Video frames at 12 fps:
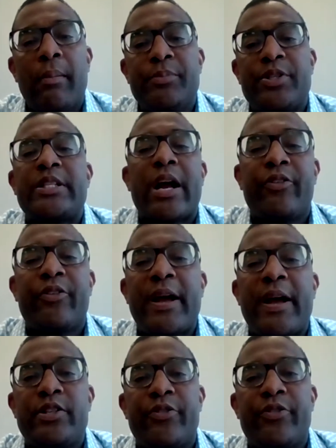
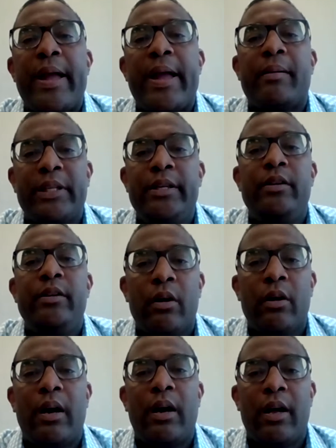sacrifice their family
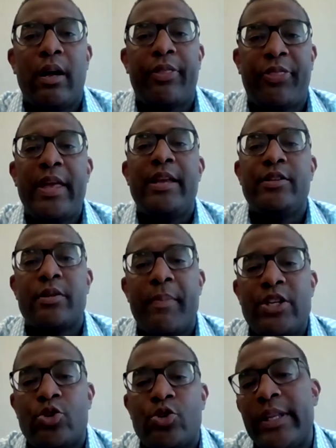things to
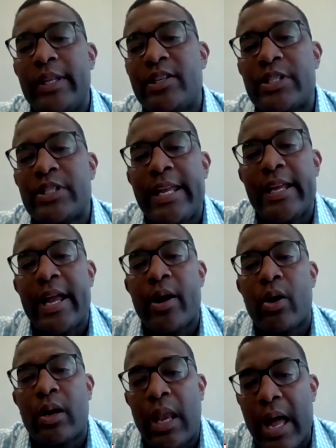make sure that they're taking
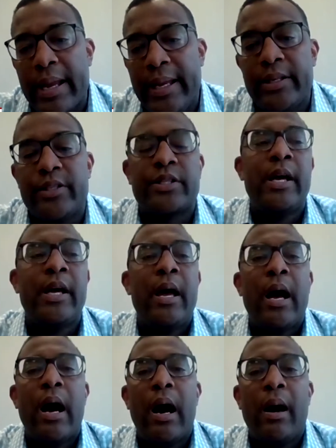care of clients,
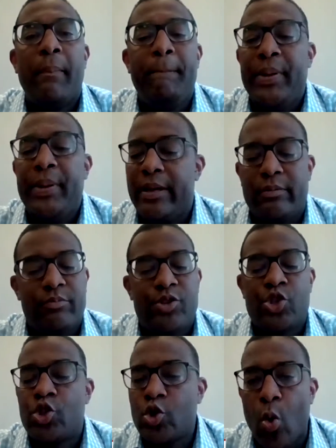be it
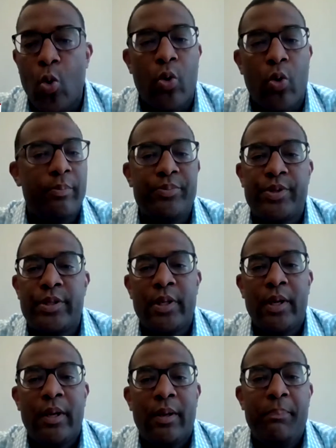storms,
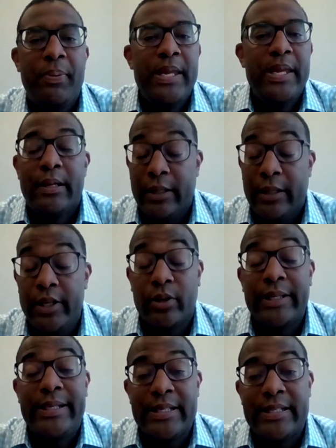be it
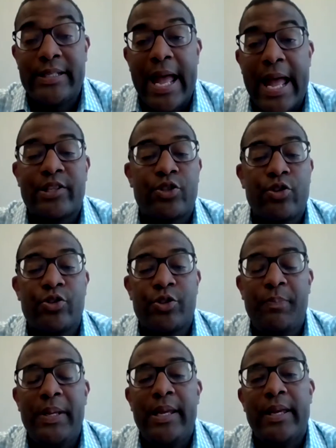literally disasters,
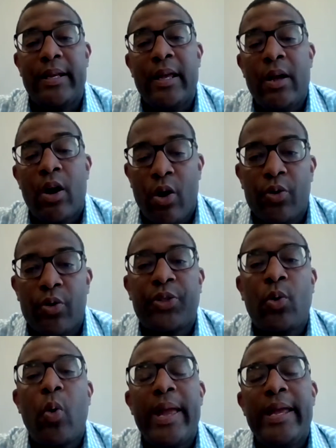be it
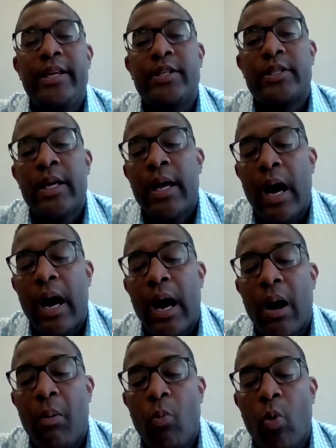earthquakes.
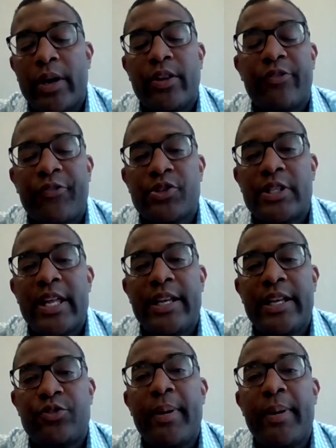One of the first
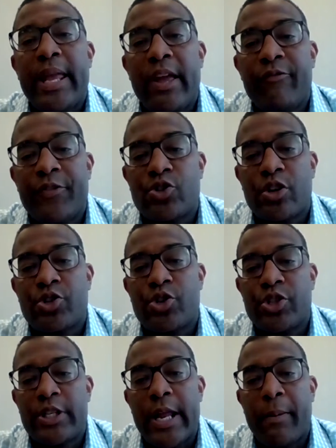things from an
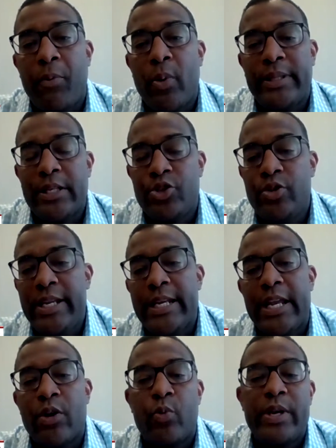infrastructure standpoint that you need to
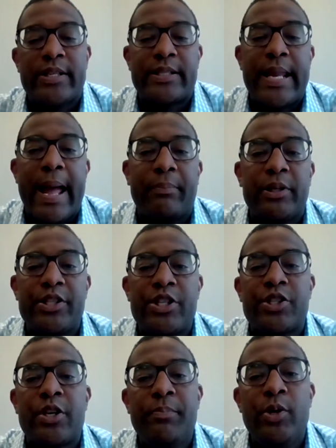get reestablished
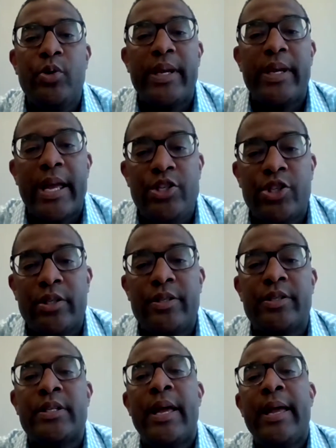is
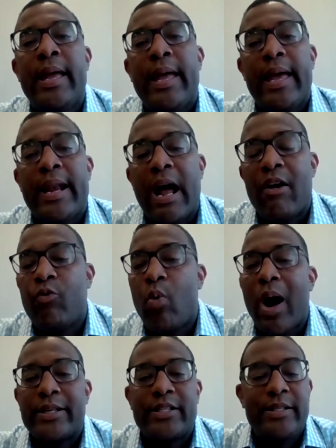communications. And I've
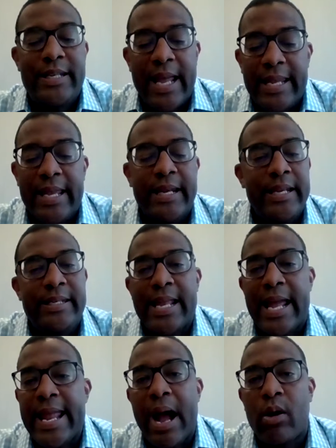watched day in and
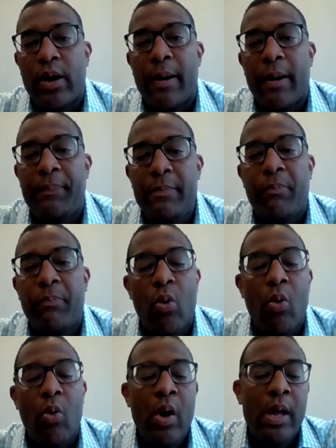day out our
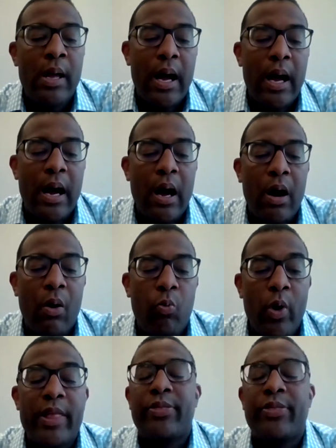people
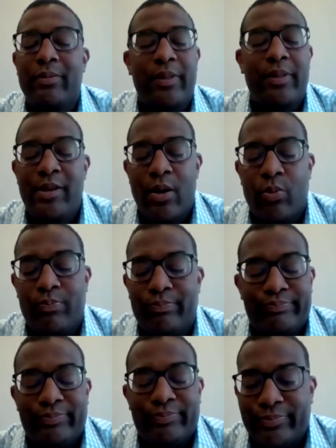with,
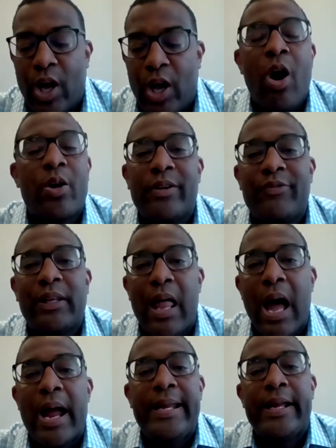the heart of a
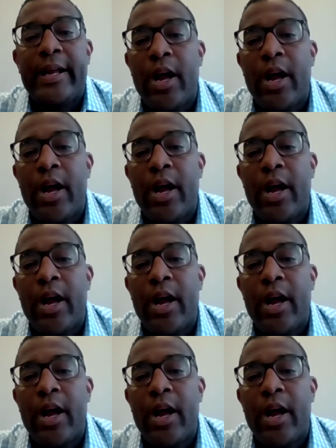lion